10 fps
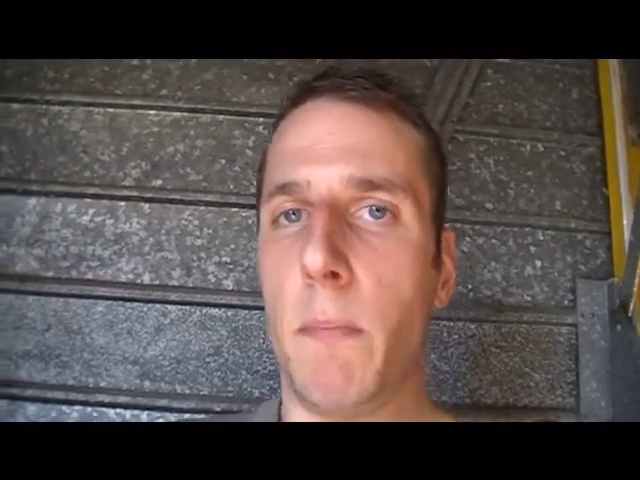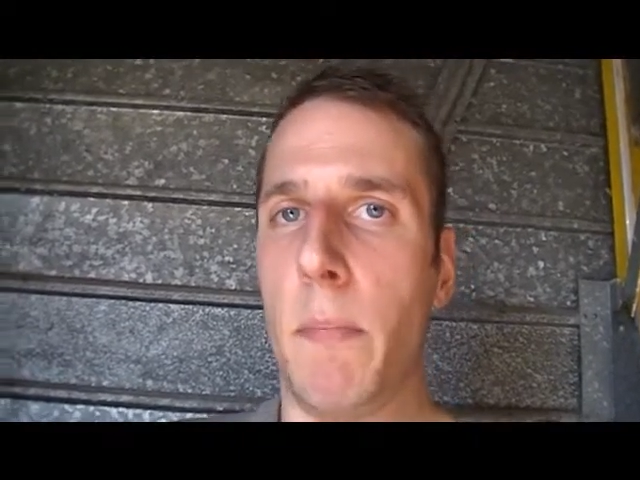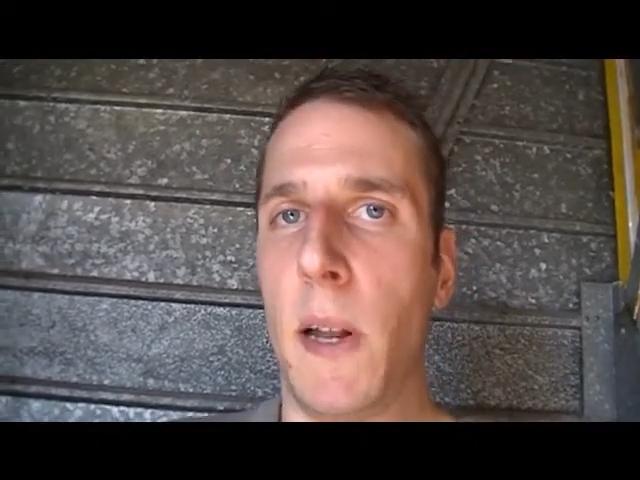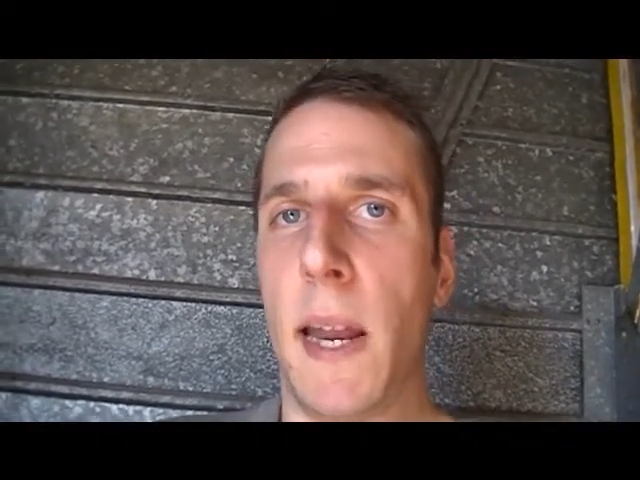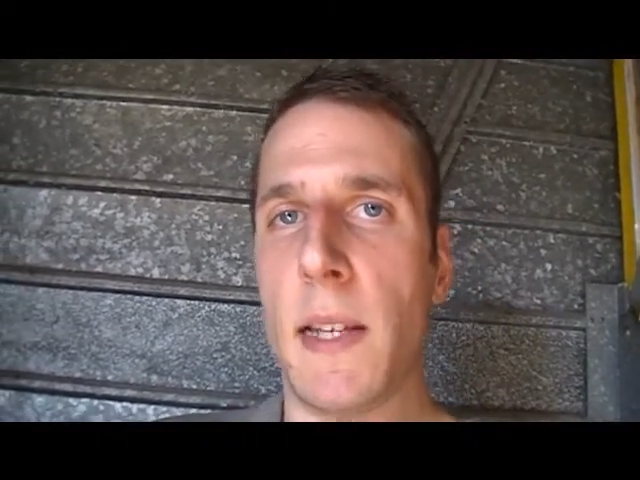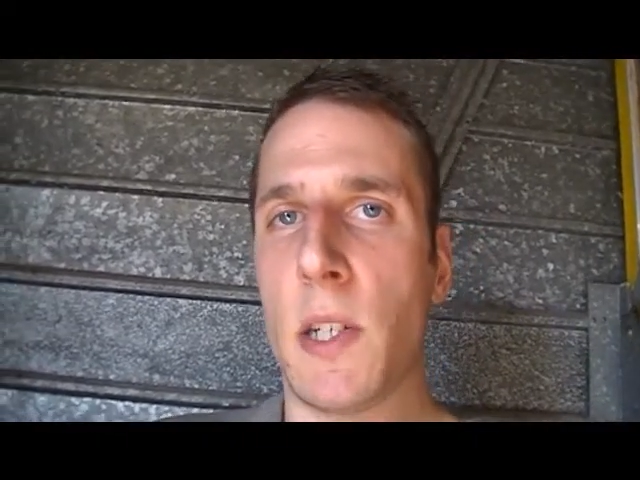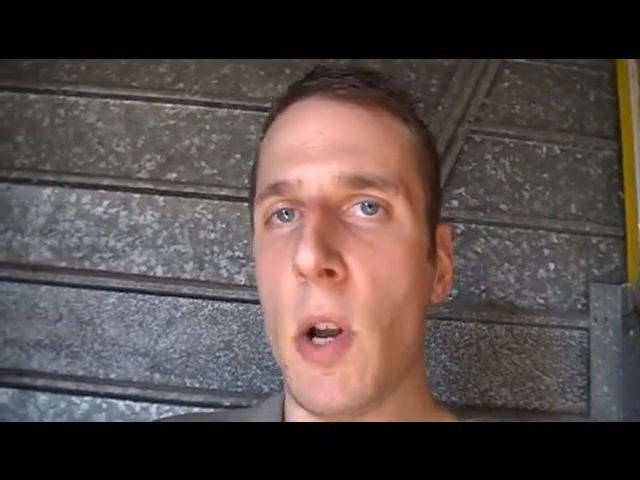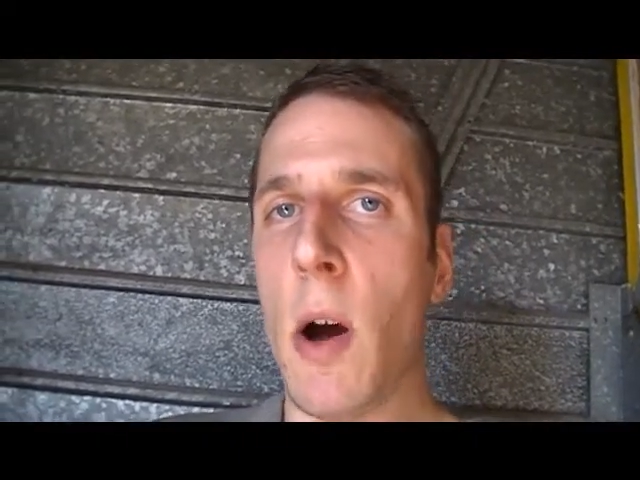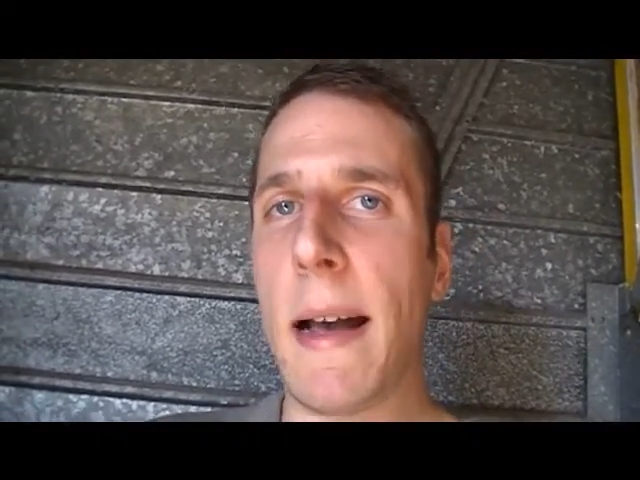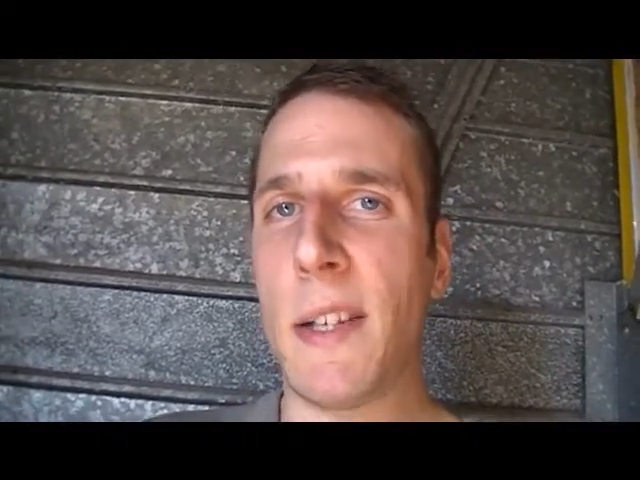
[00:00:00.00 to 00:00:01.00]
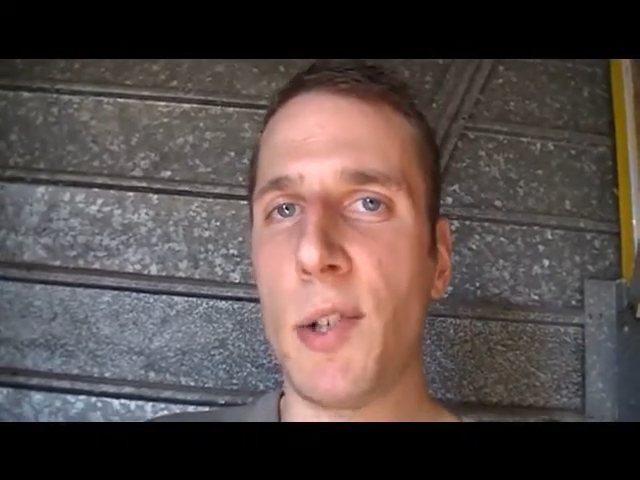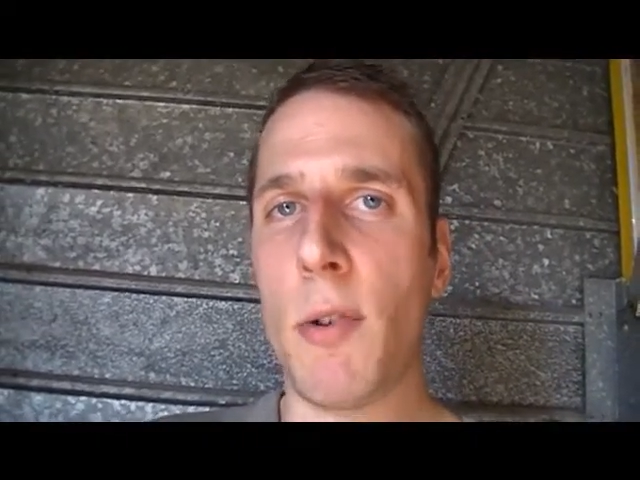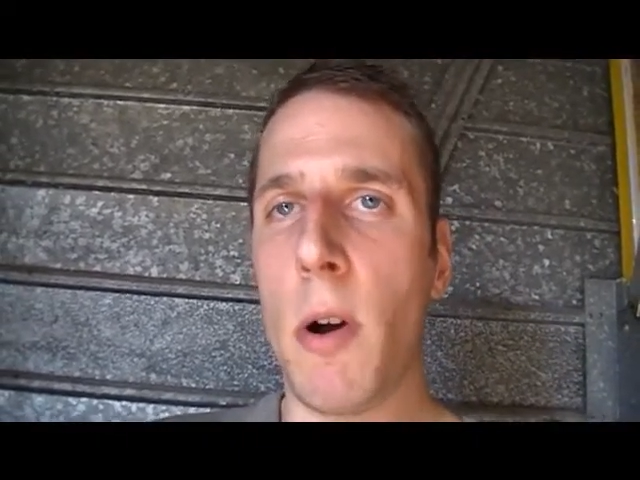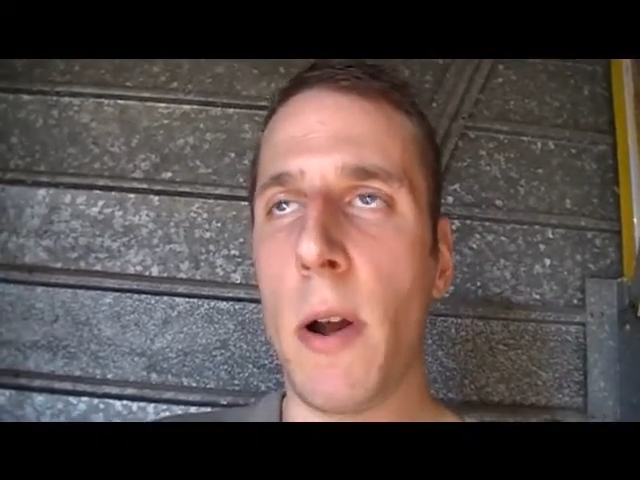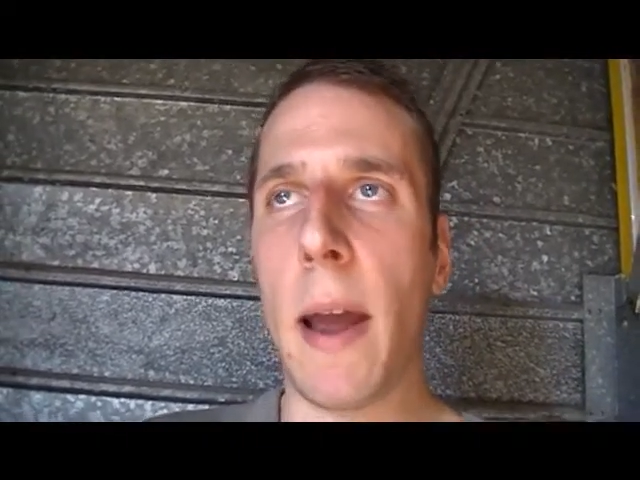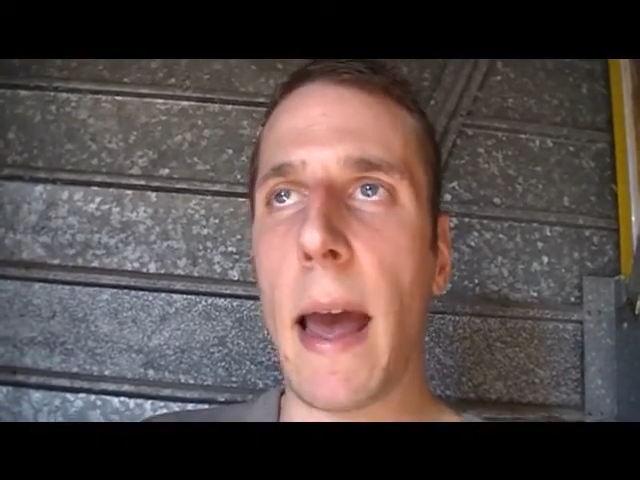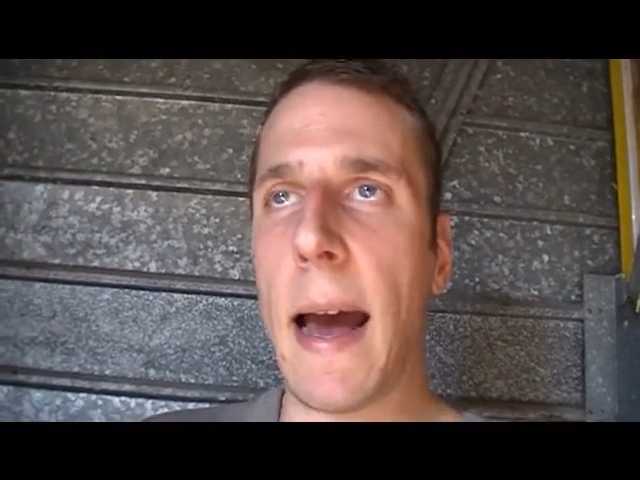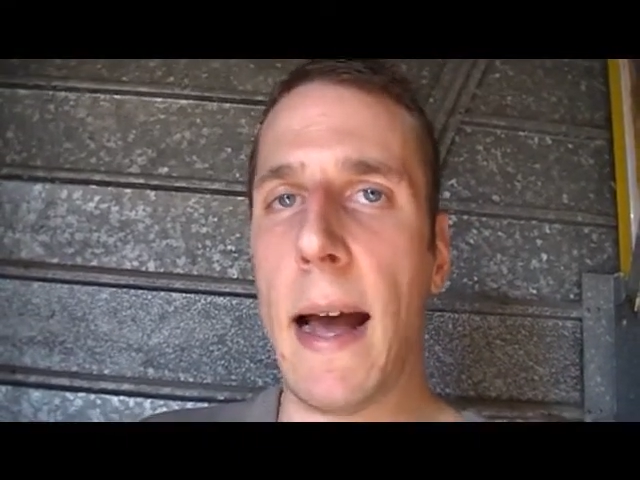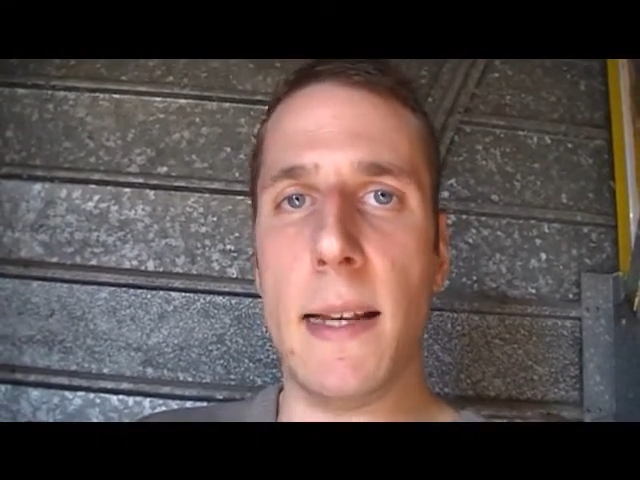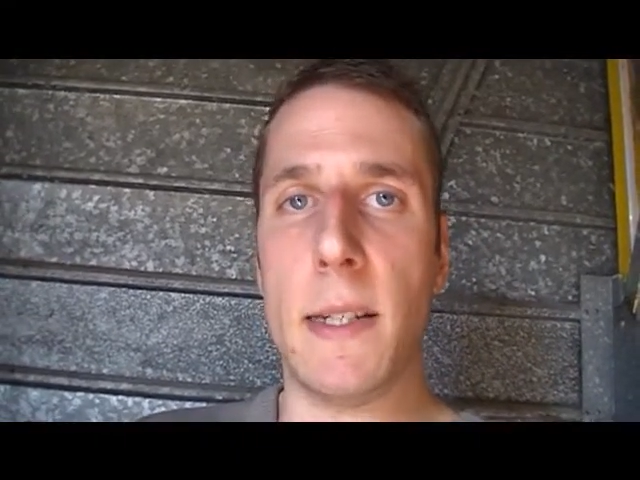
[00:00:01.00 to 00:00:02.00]
but it's not as strong
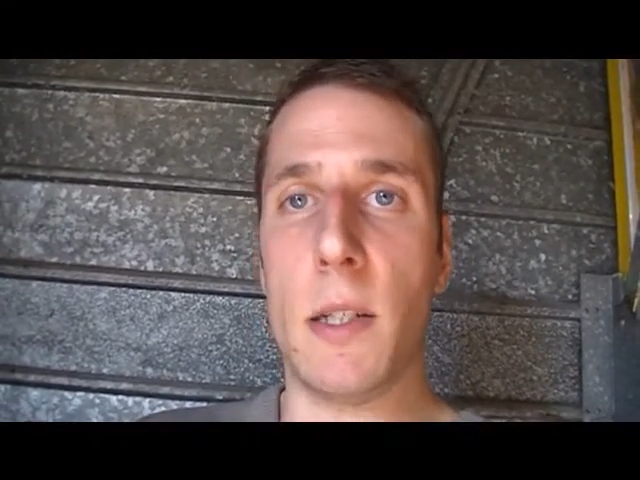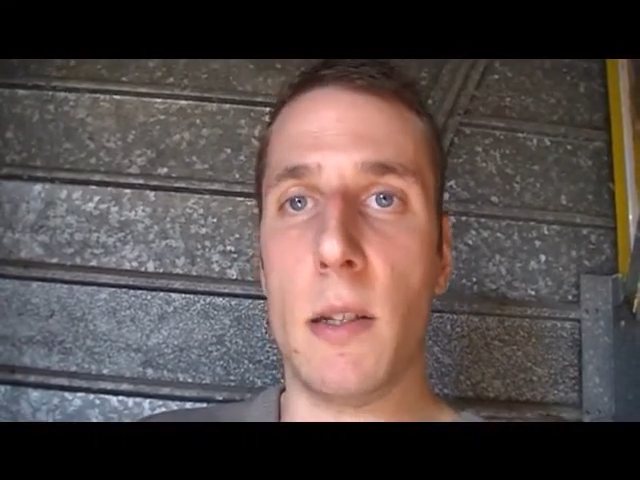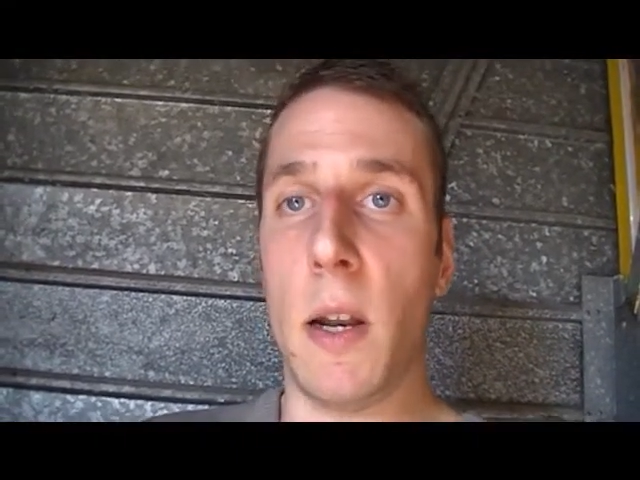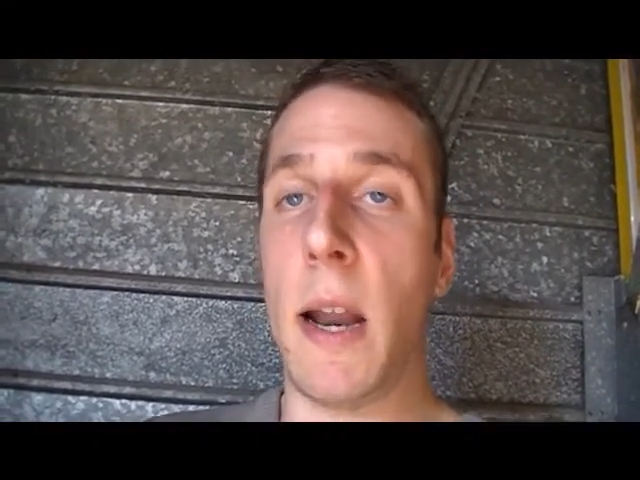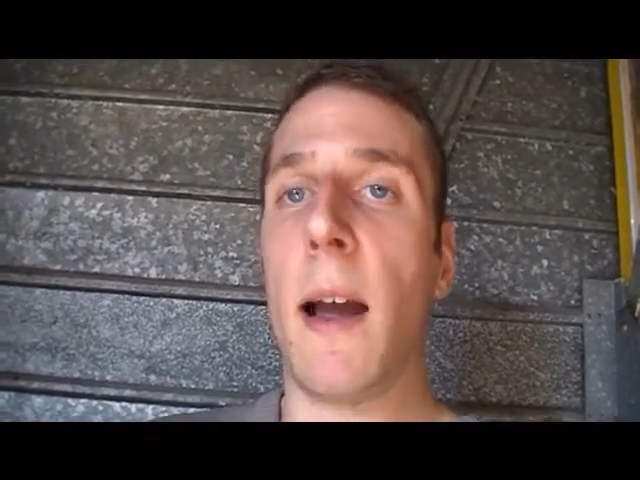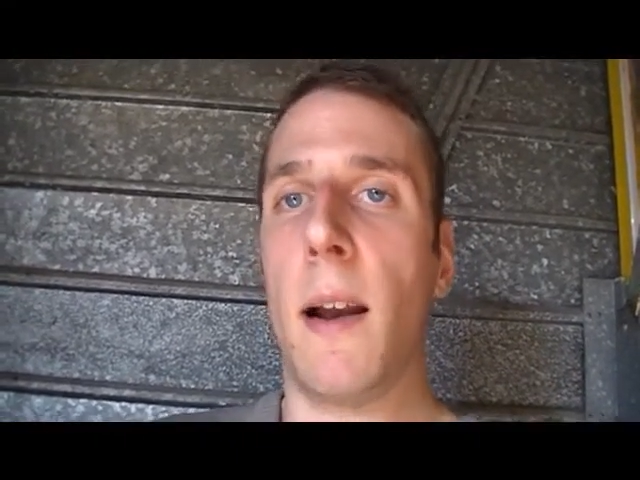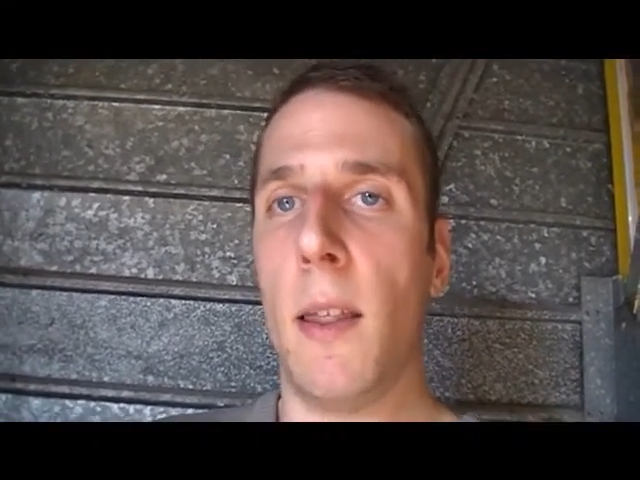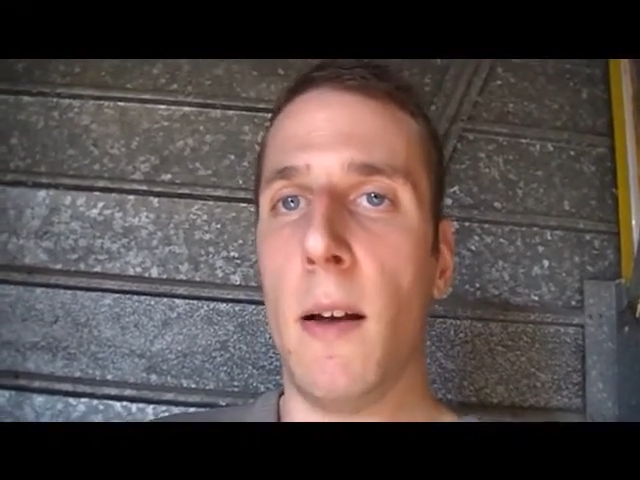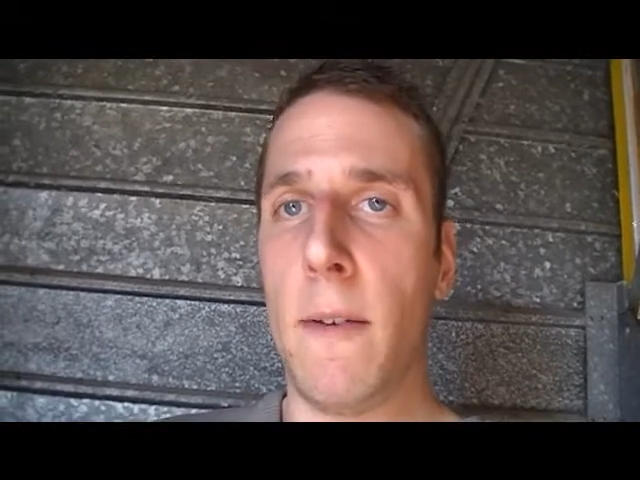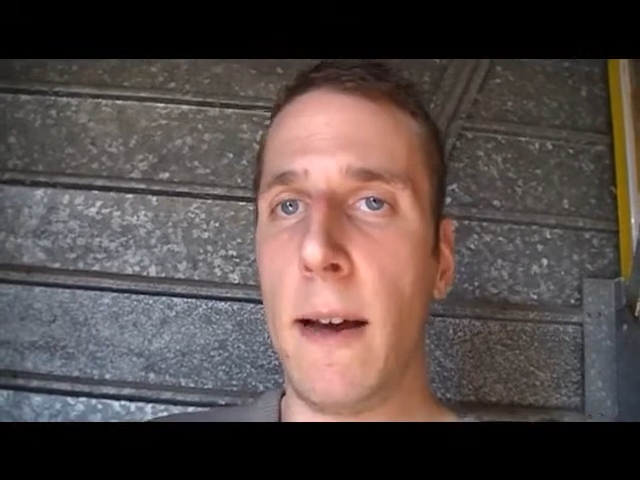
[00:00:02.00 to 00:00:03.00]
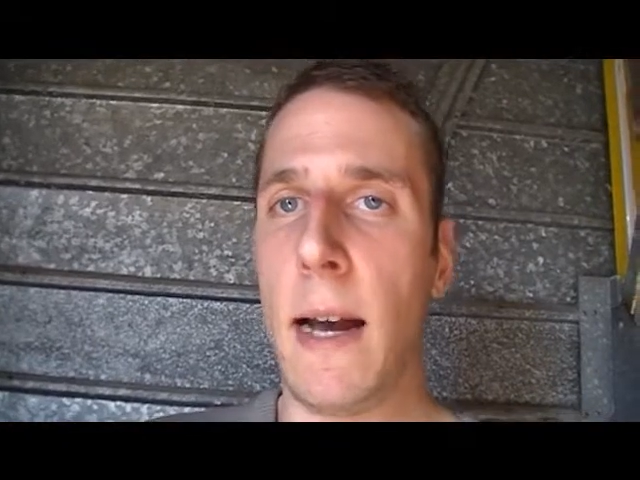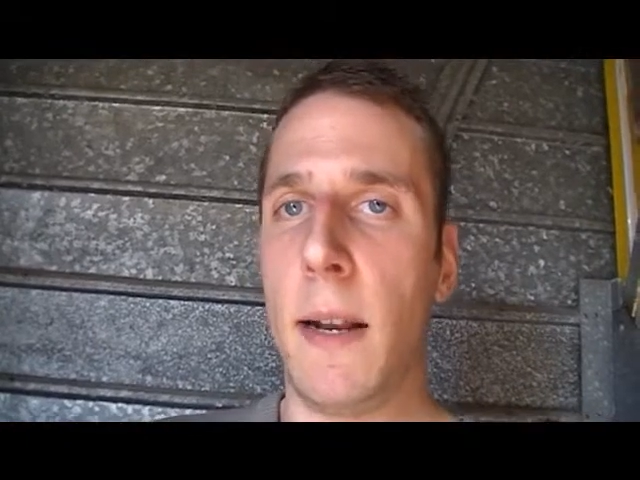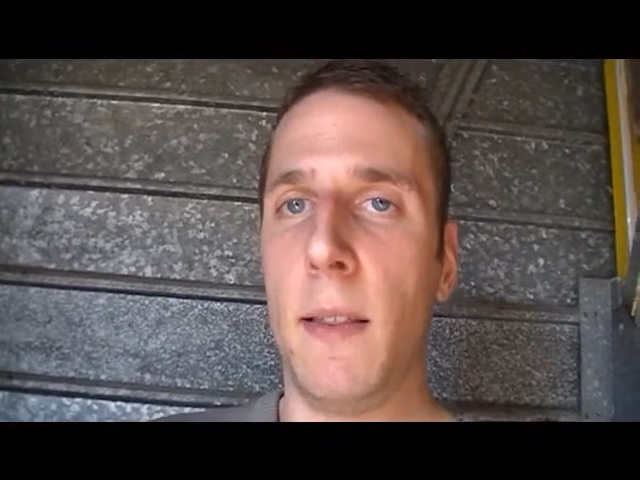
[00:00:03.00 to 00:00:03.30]
as the Nakla that I've had.